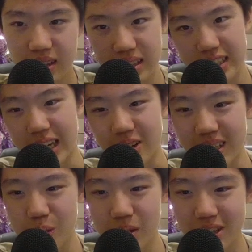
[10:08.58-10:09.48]
Okay,
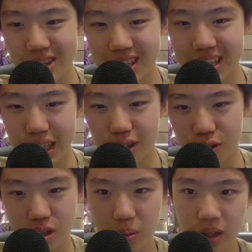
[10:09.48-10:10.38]
this position is kind of
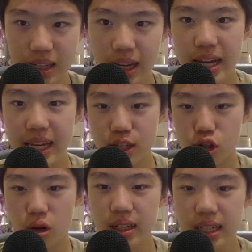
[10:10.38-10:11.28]
confusing, but it's
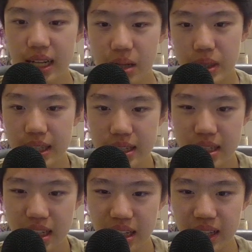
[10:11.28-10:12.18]
drawn
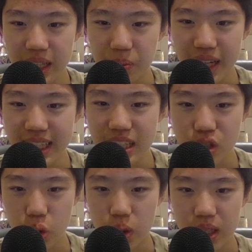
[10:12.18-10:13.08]
because like my king is
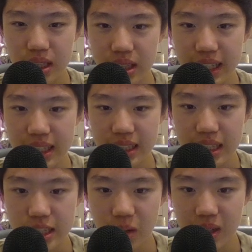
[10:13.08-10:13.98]
too weak. Like
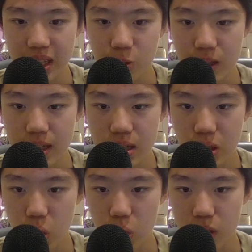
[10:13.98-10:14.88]
he's coming in with this
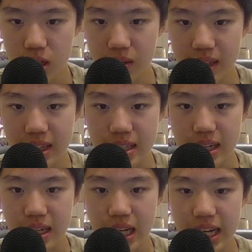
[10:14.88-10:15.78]
or with something like this,
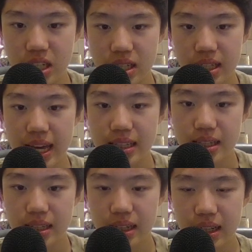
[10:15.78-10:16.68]
and I just
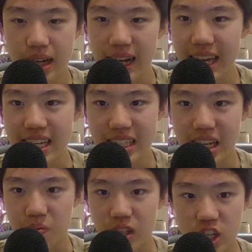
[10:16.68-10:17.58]
can't
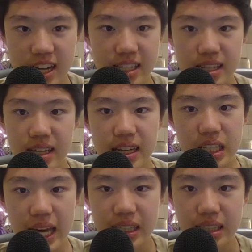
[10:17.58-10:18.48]
escape the checks.
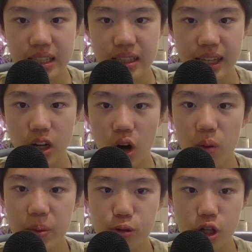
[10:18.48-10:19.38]
And like all
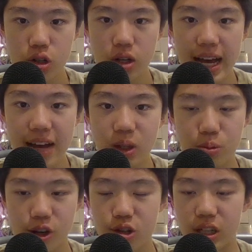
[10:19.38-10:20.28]
my pressure, I have no
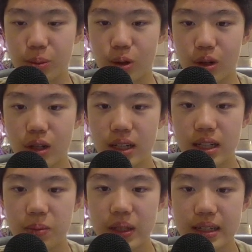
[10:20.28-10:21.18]
pressure anymore,
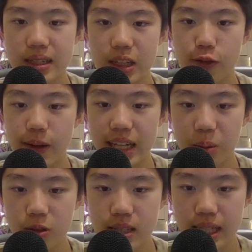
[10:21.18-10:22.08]
because if my knight
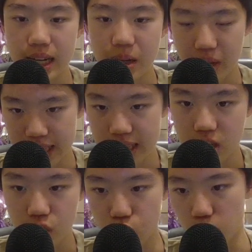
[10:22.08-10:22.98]
moves, then my king is
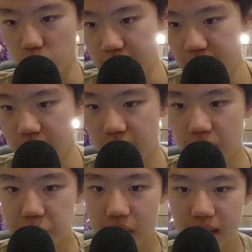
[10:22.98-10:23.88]
just too weak.
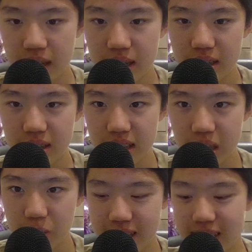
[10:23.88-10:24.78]
But
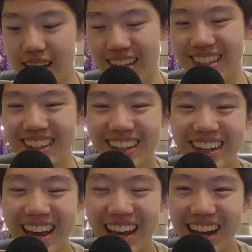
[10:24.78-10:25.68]
he misses that,
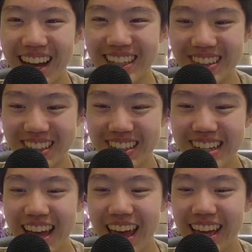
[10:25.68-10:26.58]
and I go here,
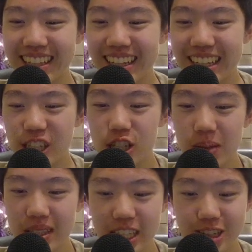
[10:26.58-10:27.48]
and here's
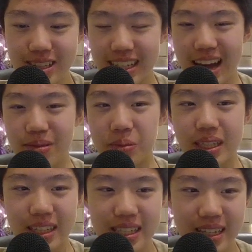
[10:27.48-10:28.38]
something interesting happened,
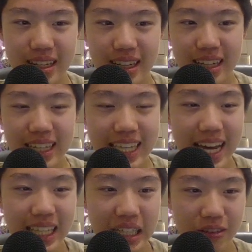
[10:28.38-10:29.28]
because he
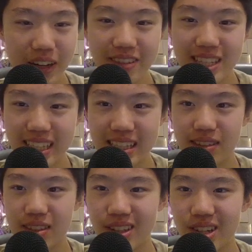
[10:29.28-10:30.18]
had like 5 seconds
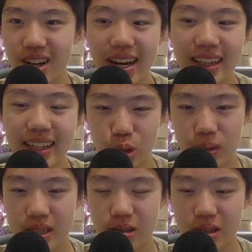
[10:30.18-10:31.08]
left on the clock. I had like 2
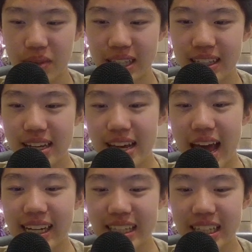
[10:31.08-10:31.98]
minutes or something,
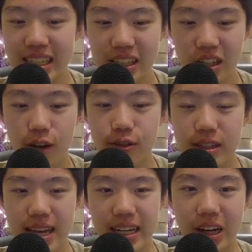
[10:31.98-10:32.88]
and he offered
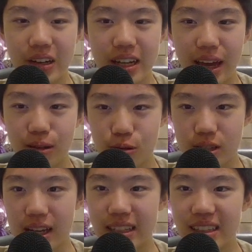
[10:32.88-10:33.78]
his hand out and
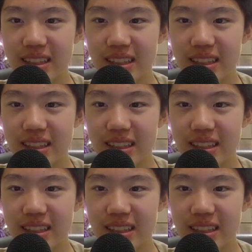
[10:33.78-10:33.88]
resigned.